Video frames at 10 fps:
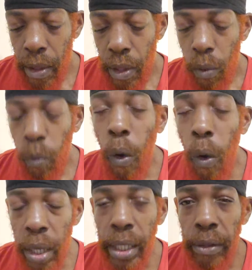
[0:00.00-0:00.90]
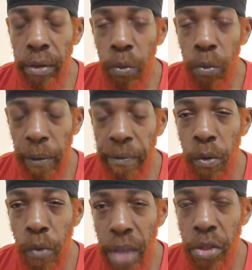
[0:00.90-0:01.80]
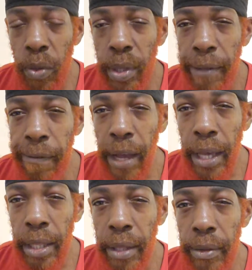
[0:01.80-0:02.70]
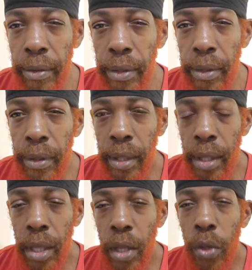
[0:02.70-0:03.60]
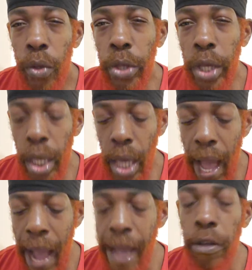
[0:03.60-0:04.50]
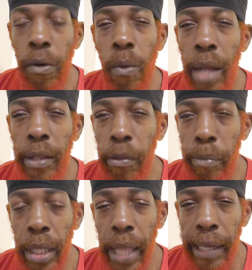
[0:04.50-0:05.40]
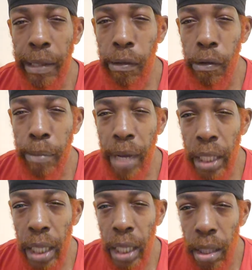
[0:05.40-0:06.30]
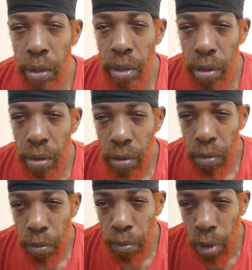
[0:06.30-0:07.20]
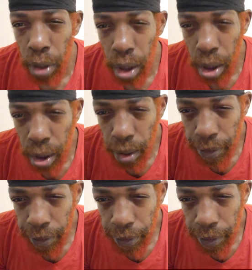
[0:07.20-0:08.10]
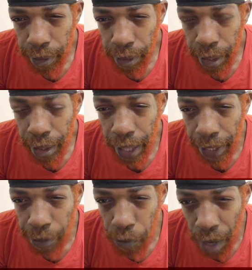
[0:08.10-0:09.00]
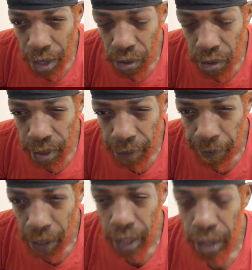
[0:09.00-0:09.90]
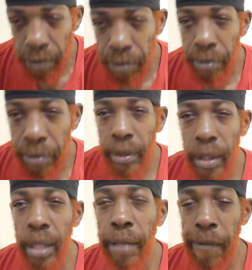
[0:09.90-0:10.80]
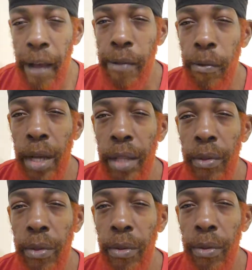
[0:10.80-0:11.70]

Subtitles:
walking into with the righteous divine. See, I don't want to be like nobody else, but like the righteous divine, the divine ones.